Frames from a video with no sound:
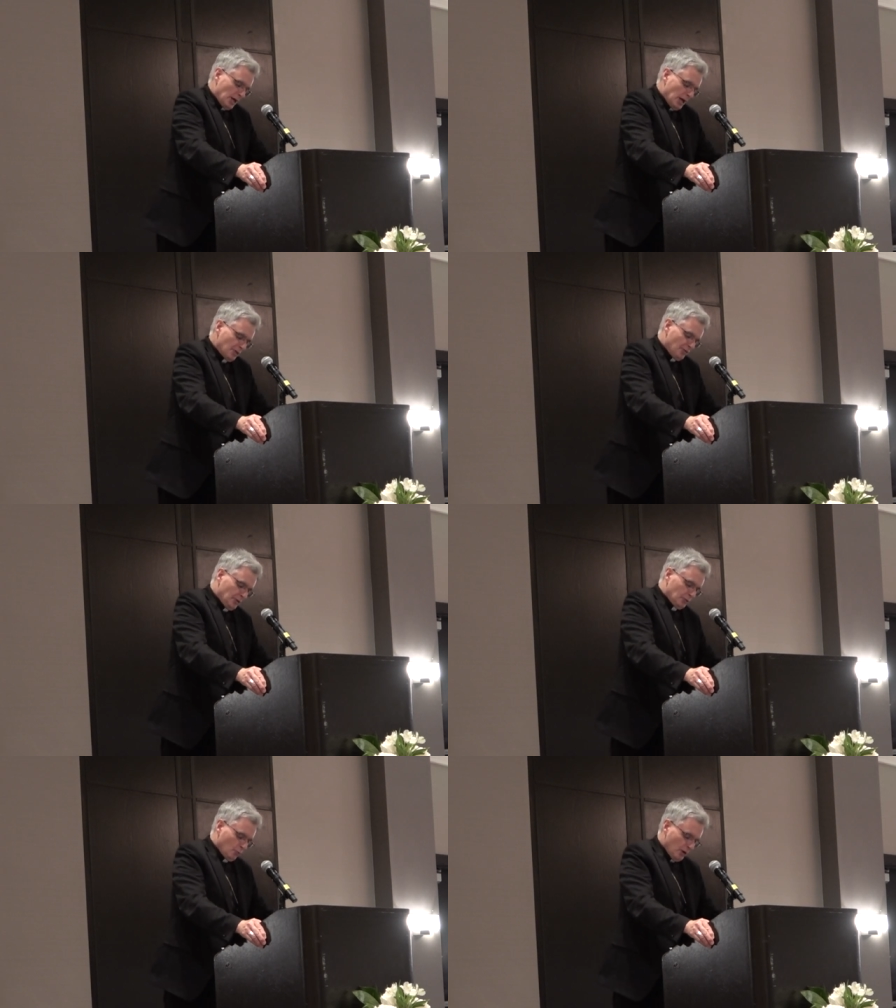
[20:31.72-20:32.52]
I
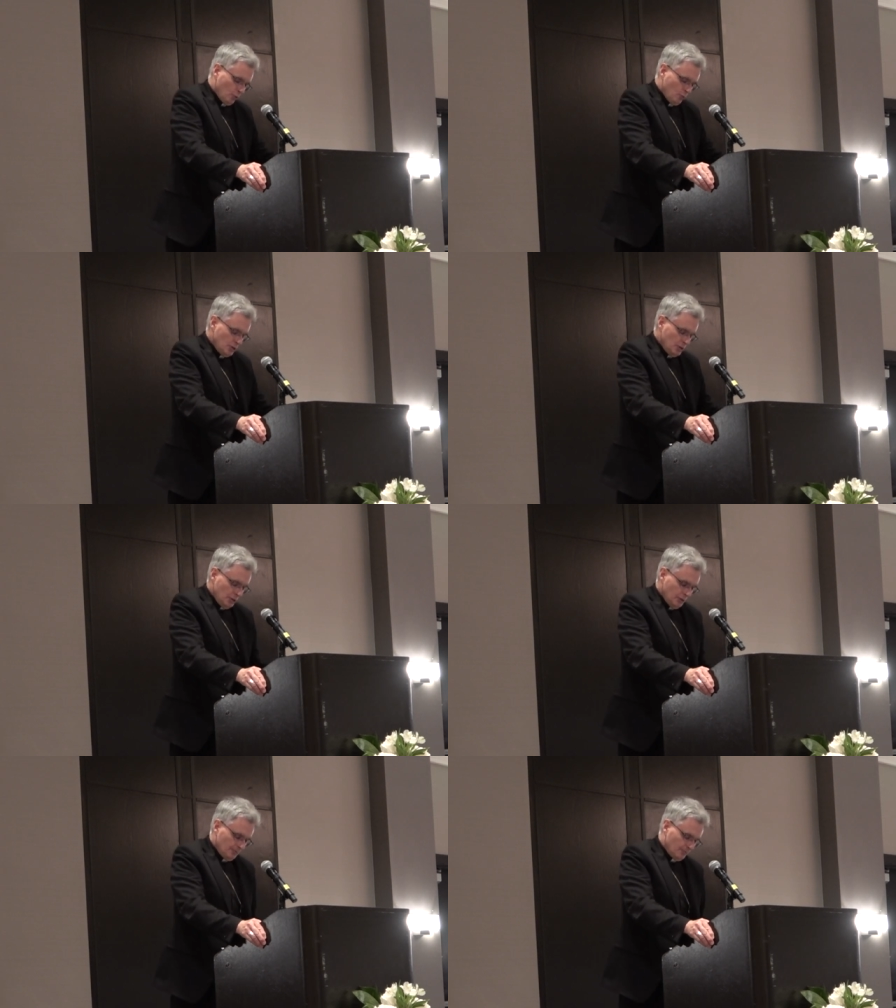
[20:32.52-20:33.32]
think the way
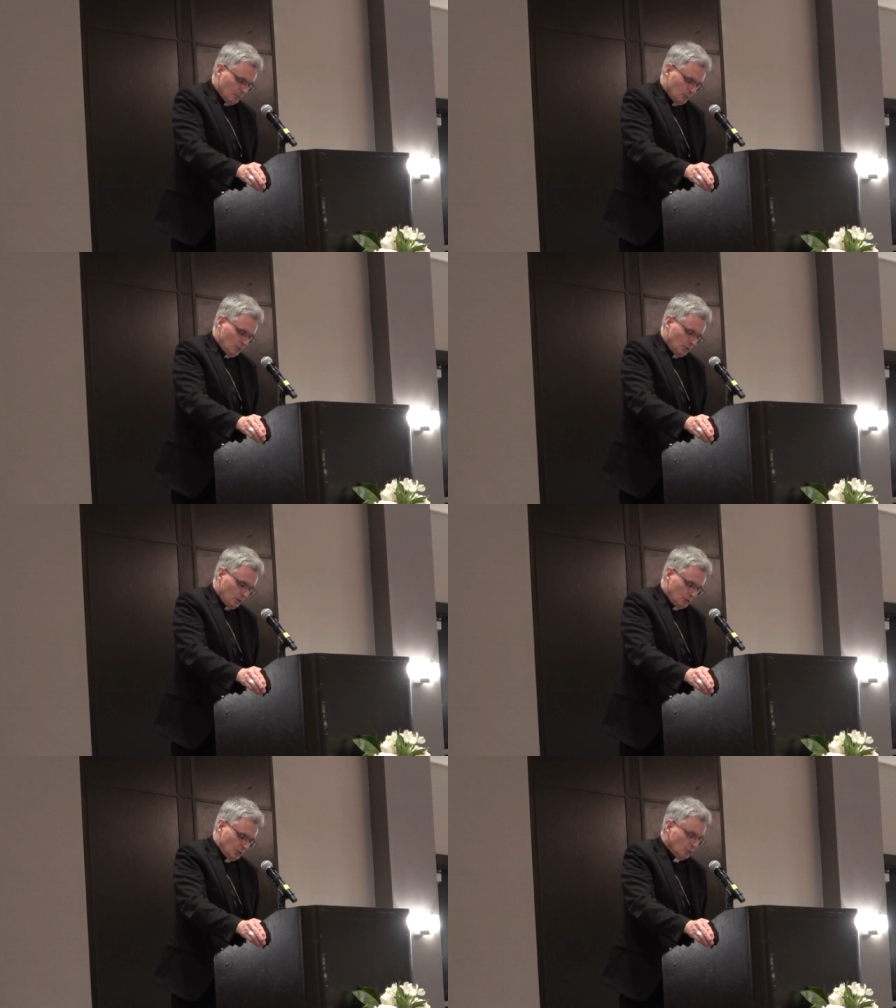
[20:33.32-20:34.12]
we
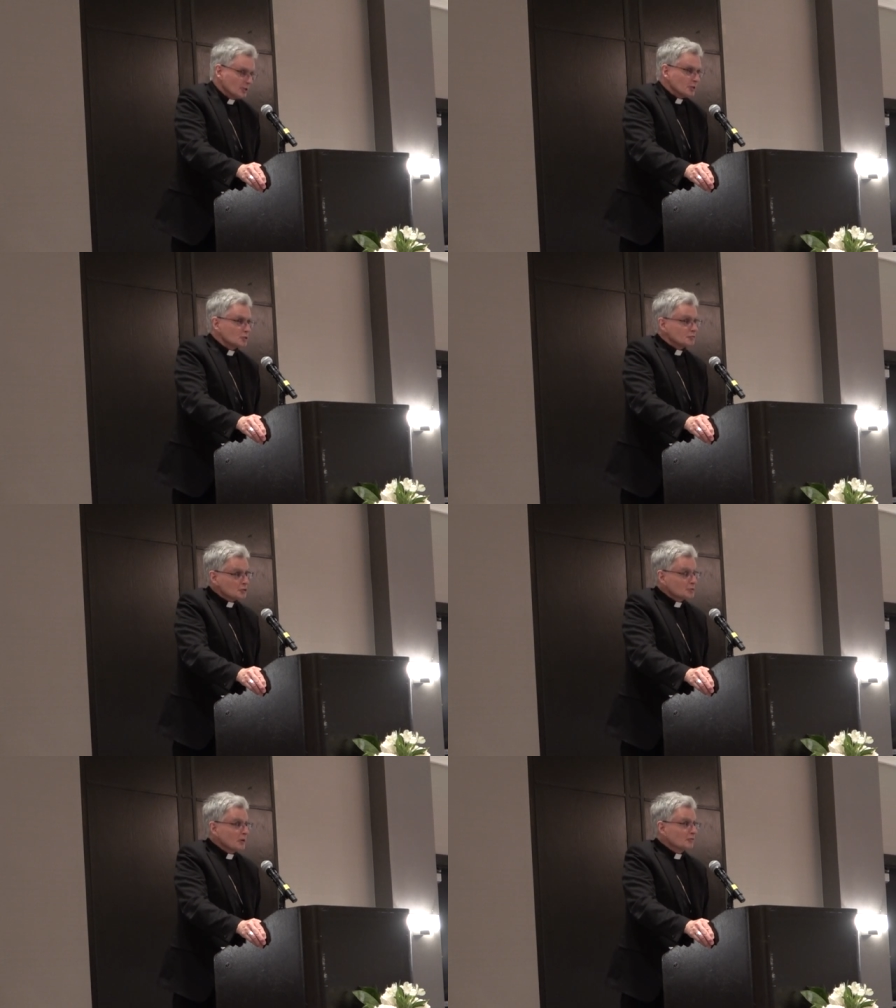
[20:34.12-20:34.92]
deal with this,
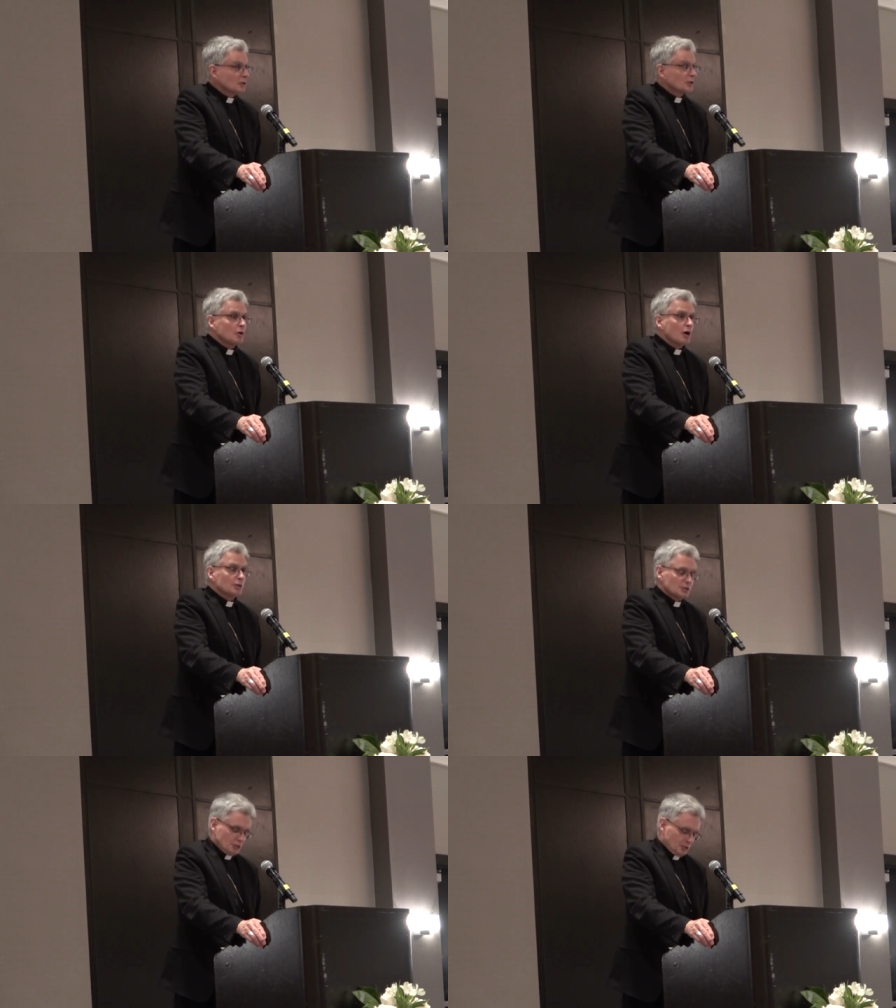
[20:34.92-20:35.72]
first we have to
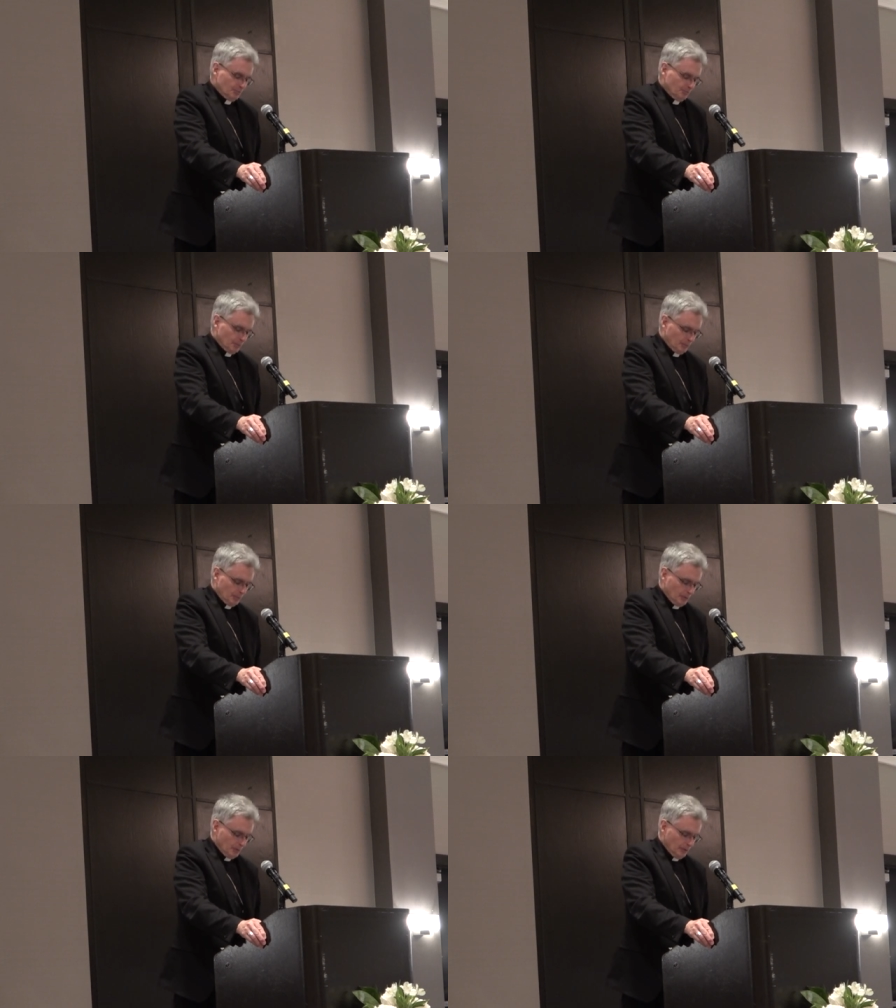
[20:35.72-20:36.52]
acknowledge
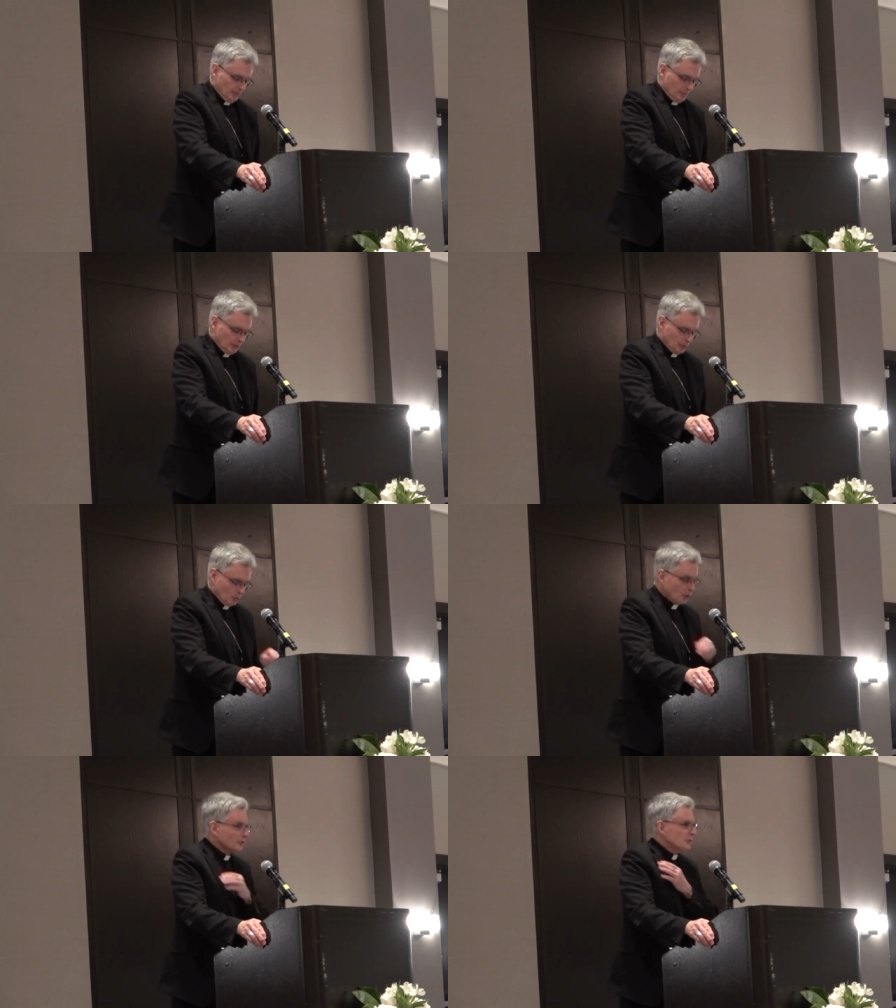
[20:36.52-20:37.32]
the
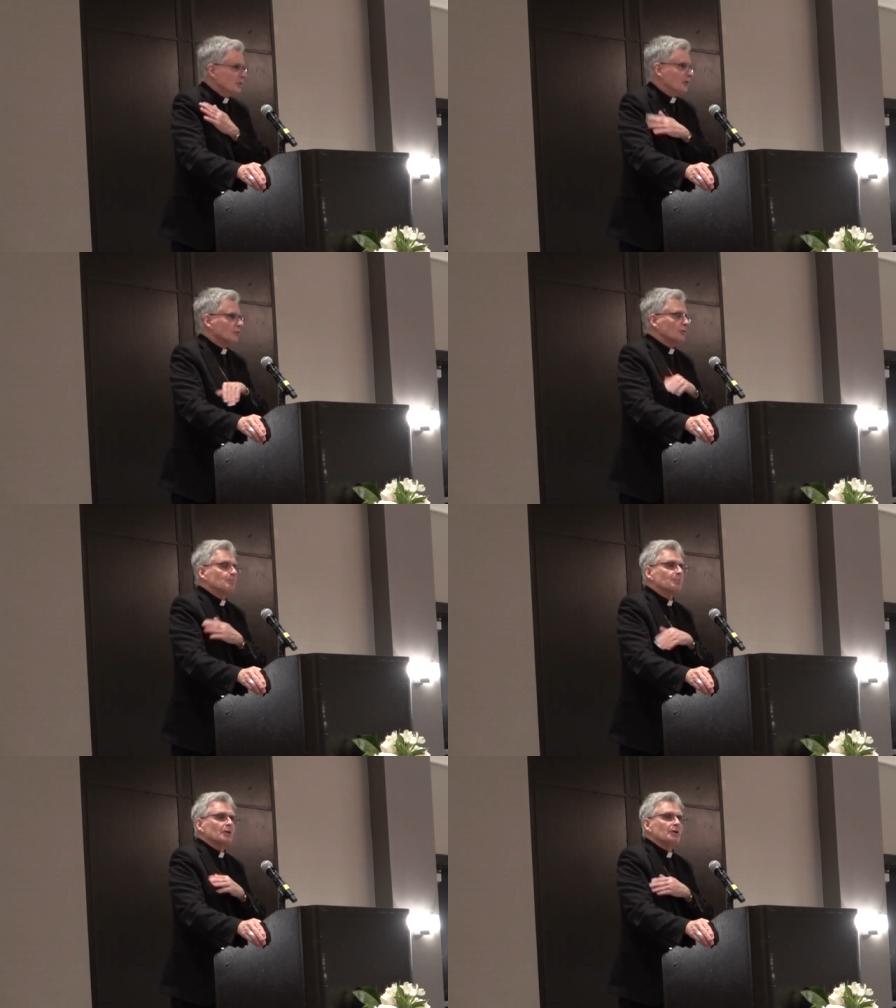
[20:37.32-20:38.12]
work of the
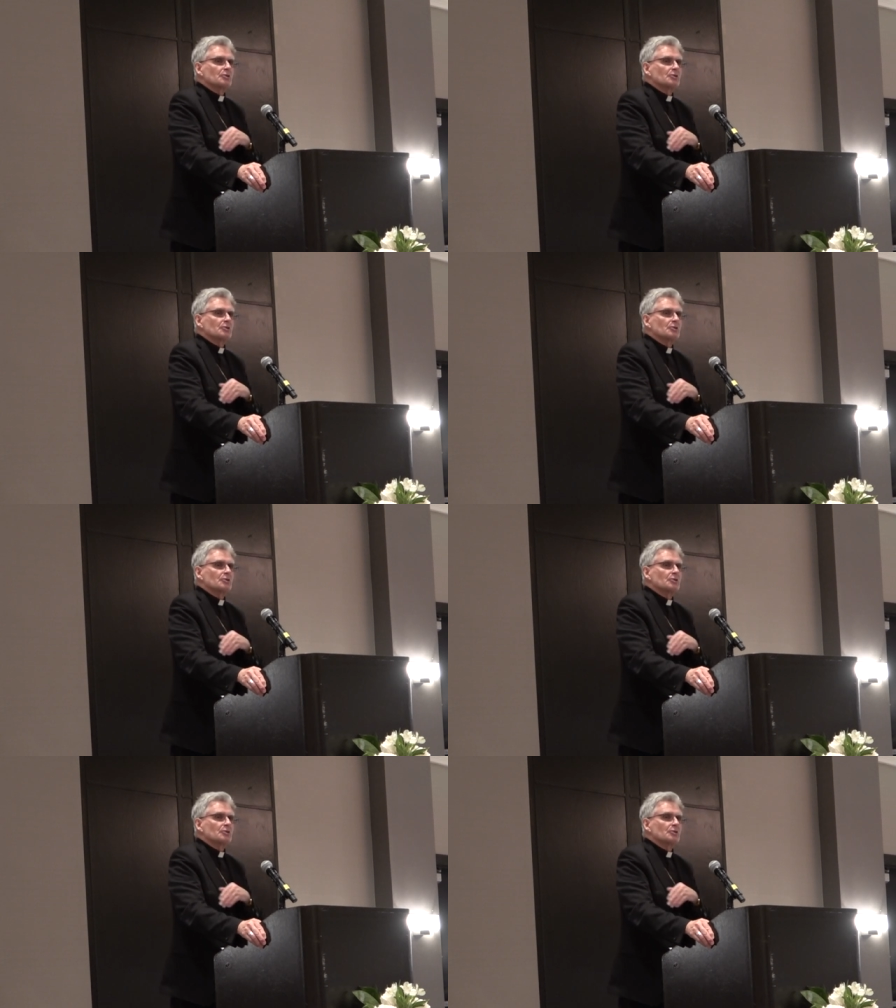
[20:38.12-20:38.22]
deacon.